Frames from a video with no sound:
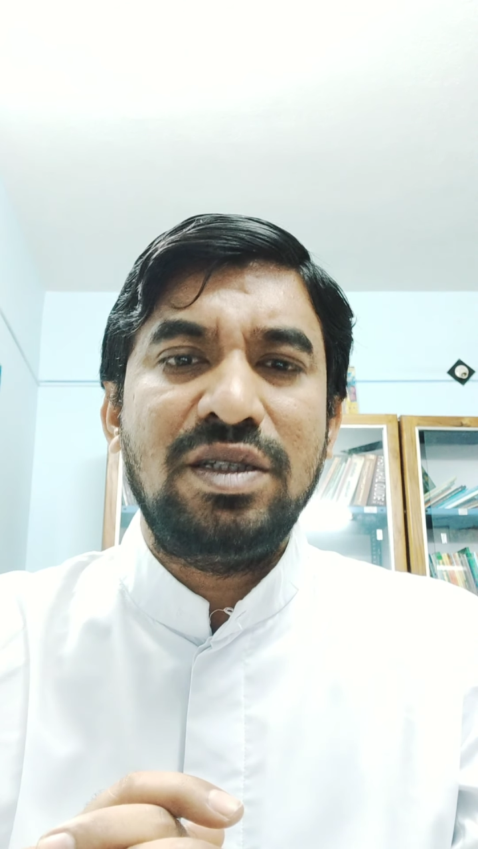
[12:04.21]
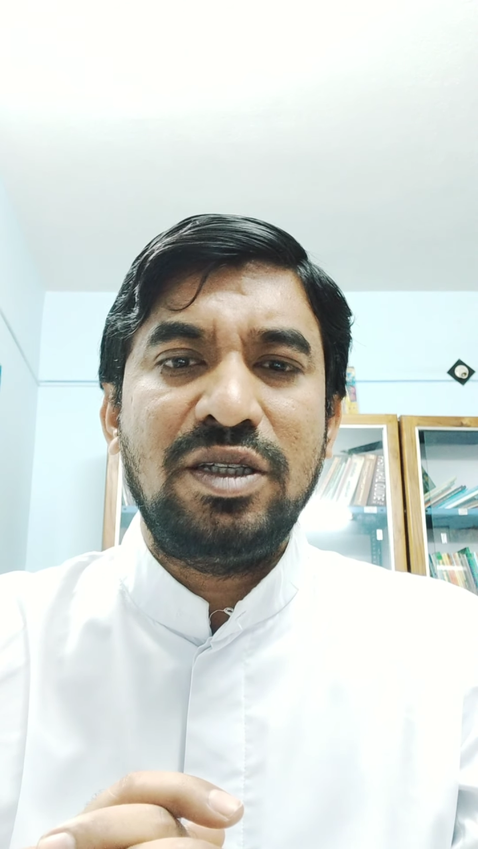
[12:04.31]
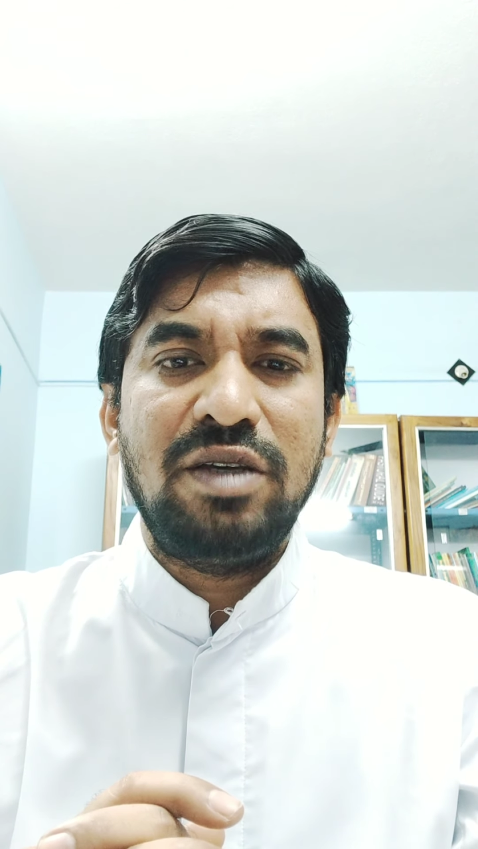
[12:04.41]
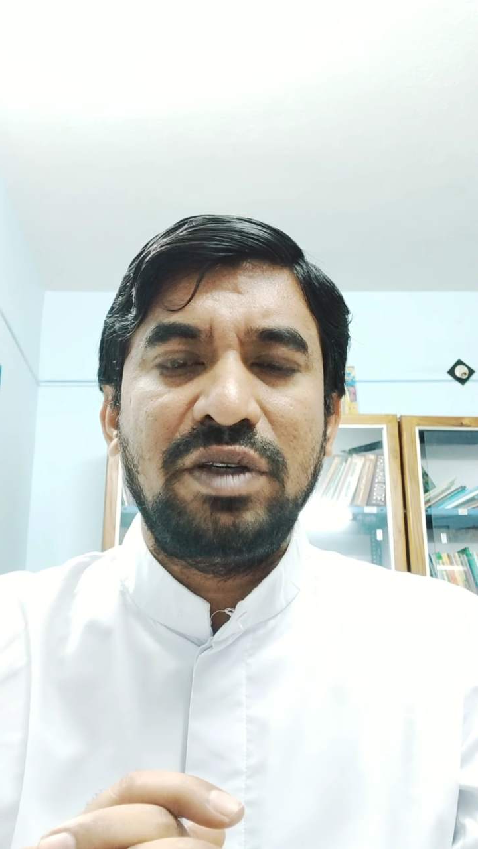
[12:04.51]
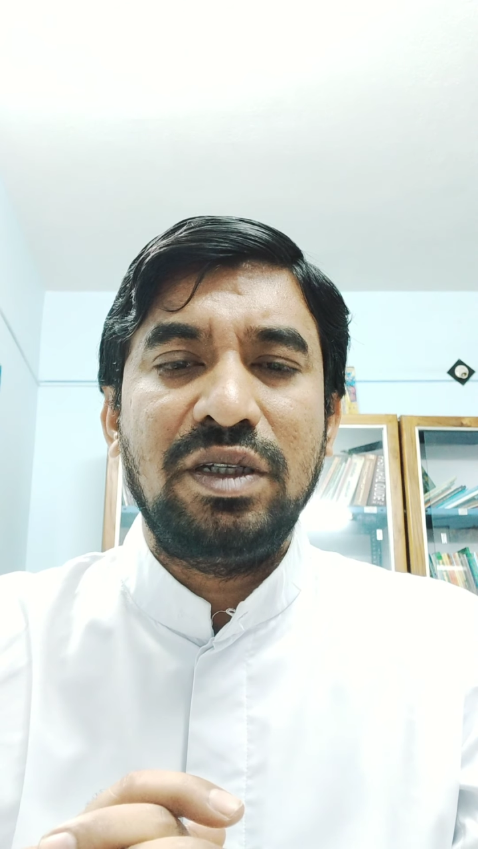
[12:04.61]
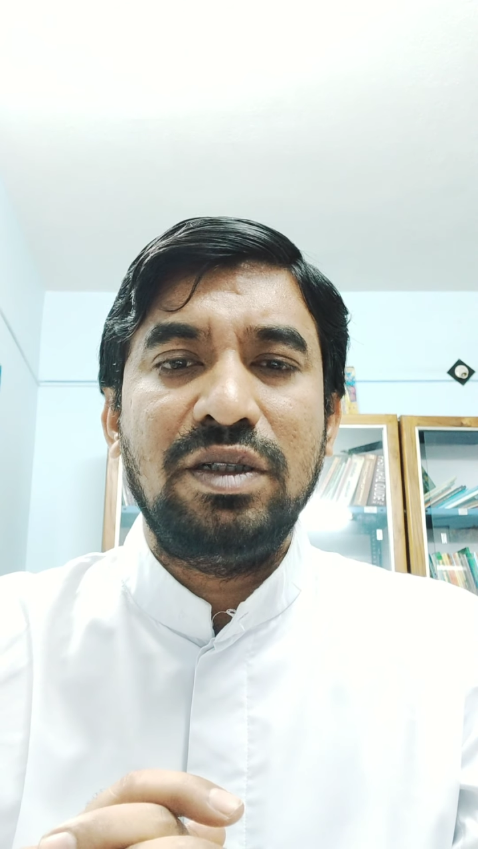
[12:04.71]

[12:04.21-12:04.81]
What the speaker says: saving.